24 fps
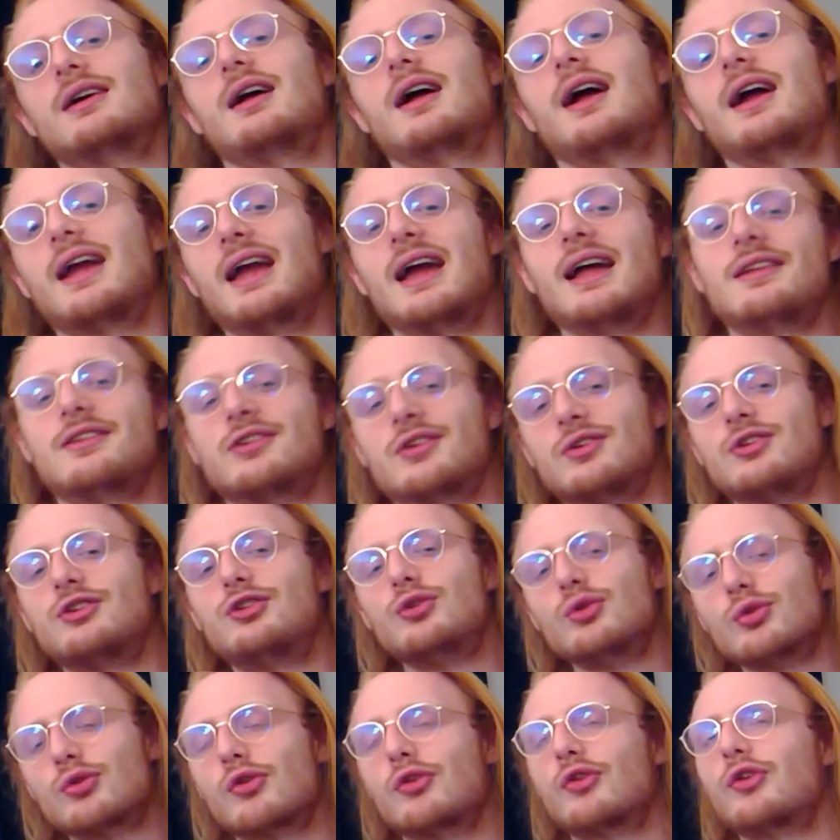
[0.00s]
Again, so it's
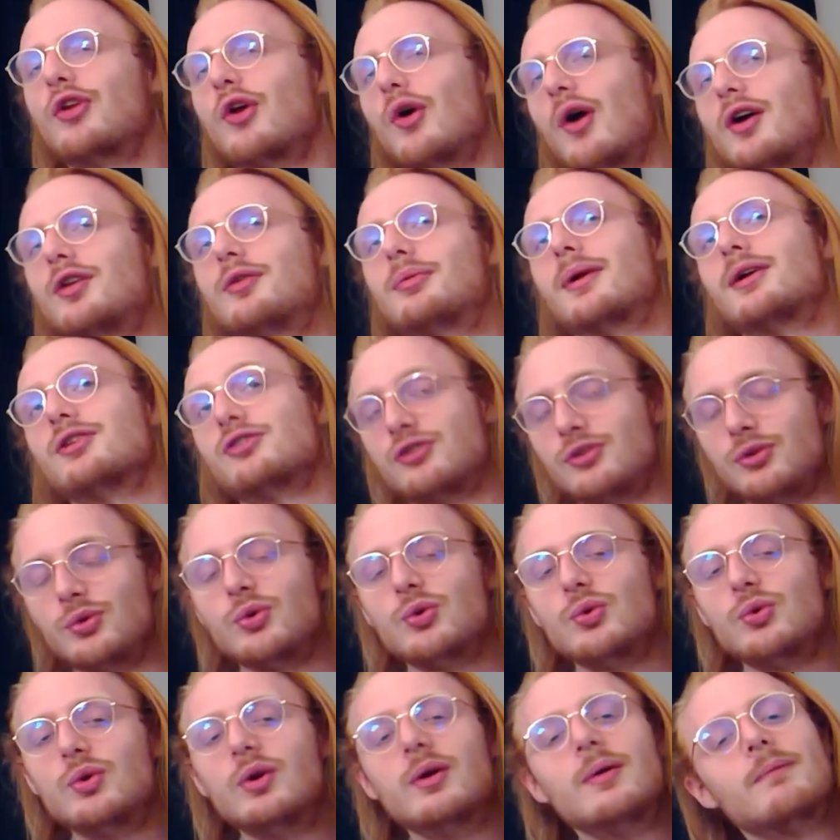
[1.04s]
useful to know how to pronounce the
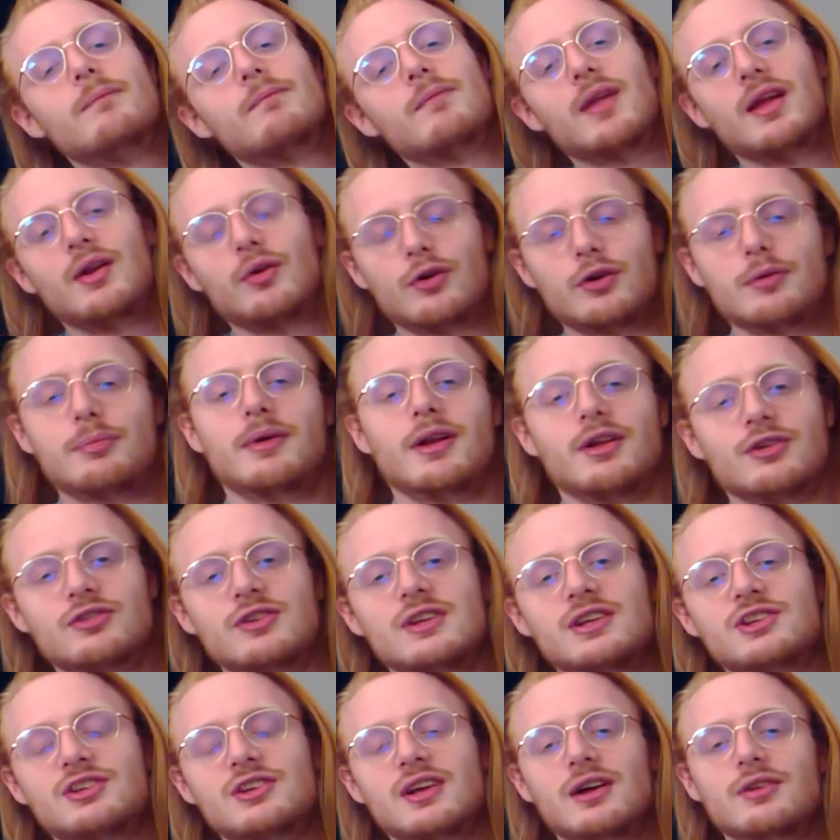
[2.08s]
U in order to pronounce
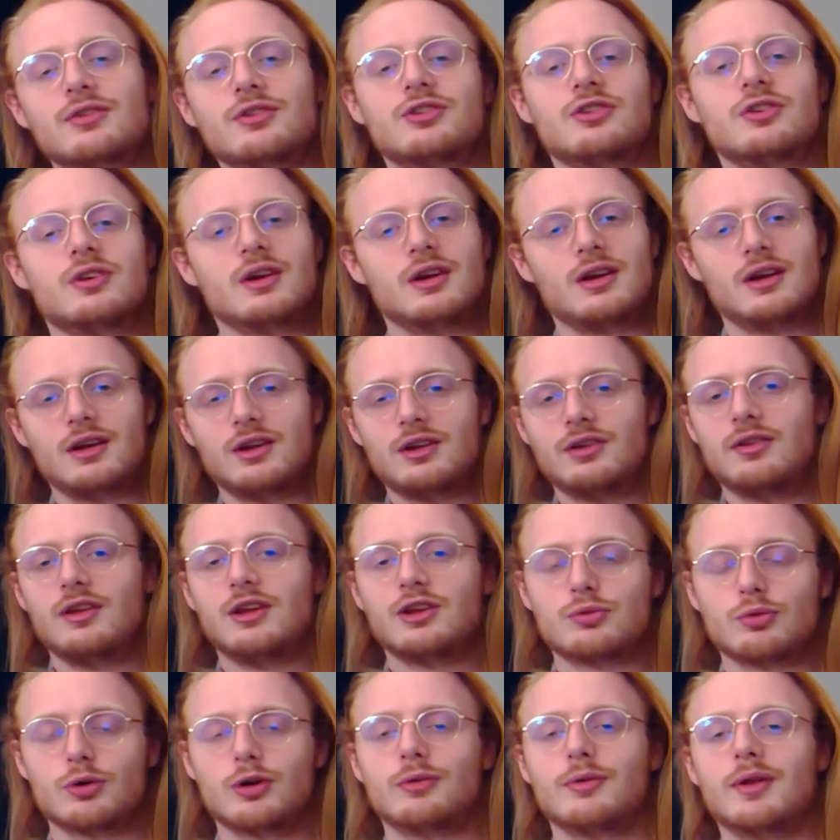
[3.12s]
these sounds.
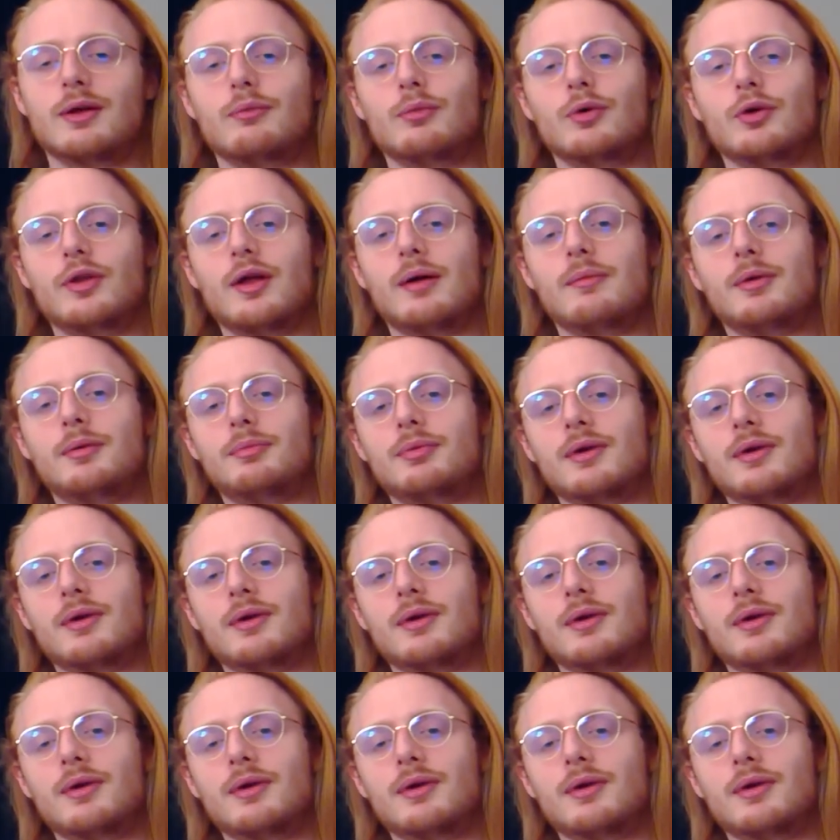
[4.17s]
This word that will then be